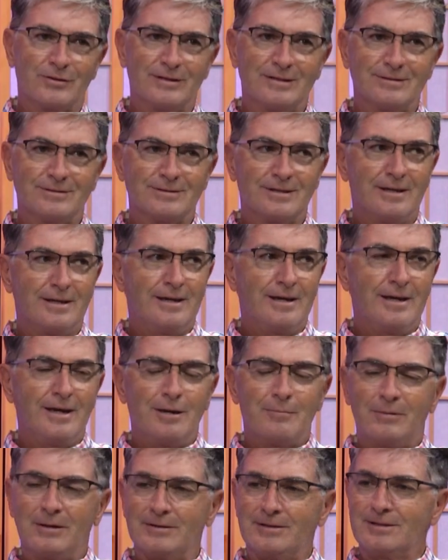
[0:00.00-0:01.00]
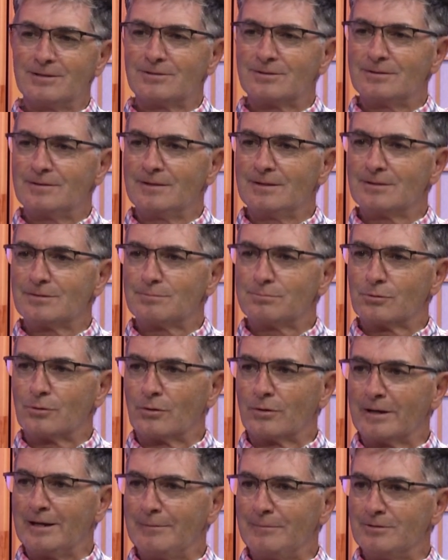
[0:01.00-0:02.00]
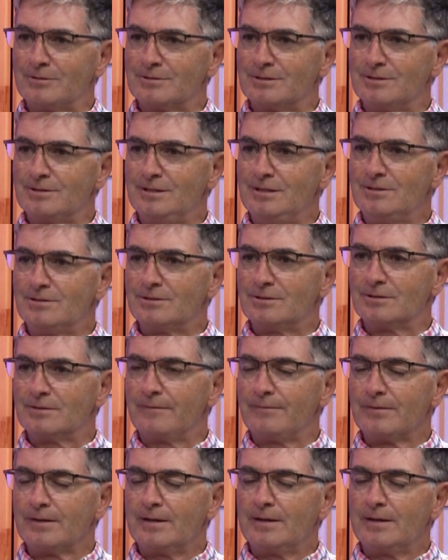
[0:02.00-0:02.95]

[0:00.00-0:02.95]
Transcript: things. But this program is to teach the